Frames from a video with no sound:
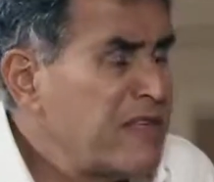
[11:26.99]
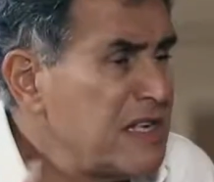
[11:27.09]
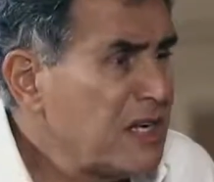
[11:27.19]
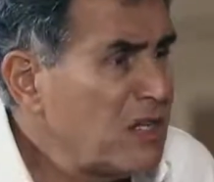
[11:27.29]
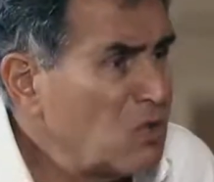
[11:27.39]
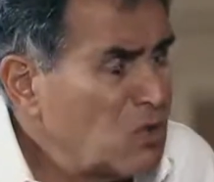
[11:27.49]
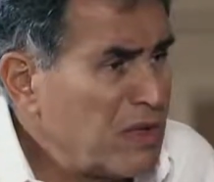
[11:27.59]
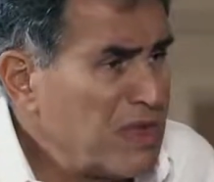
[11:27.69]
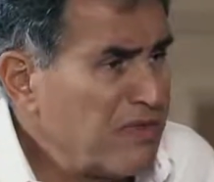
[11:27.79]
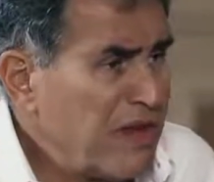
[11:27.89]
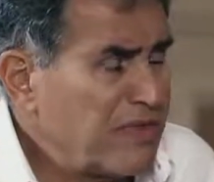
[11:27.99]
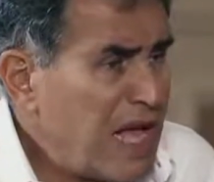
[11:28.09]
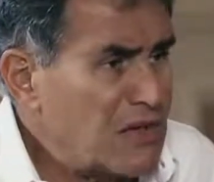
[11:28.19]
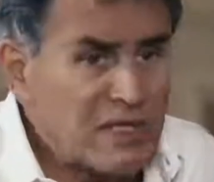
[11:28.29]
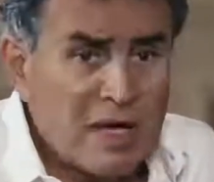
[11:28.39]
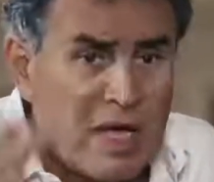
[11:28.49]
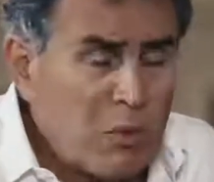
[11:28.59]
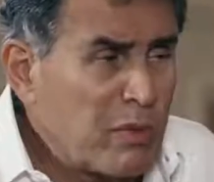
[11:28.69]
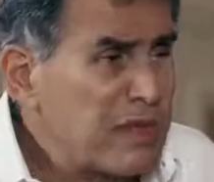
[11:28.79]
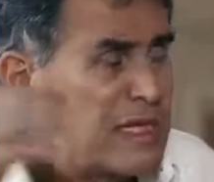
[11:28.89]
Visa, you can do 25,000.
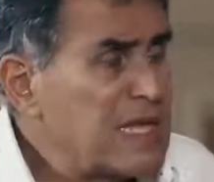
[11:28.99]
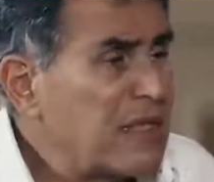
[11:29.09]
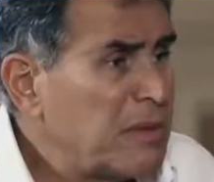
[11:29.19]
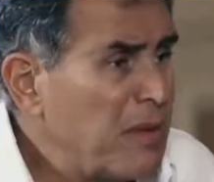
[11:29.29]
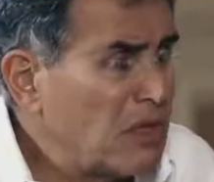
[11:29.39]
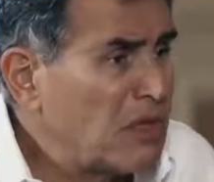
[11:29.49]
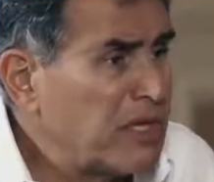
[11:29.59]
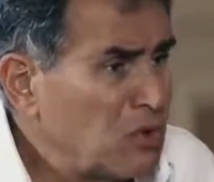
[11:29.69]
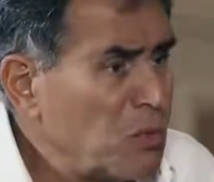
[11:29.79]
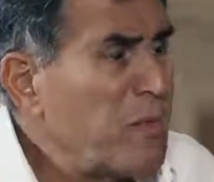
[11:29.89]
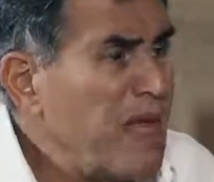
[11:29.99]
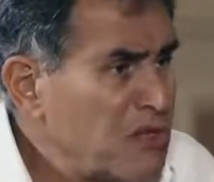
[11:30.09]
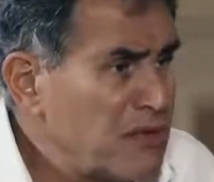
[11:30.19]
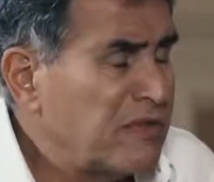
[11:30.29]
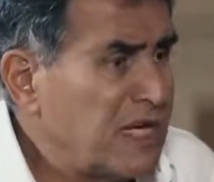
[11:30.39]
With this other model, you can do millions of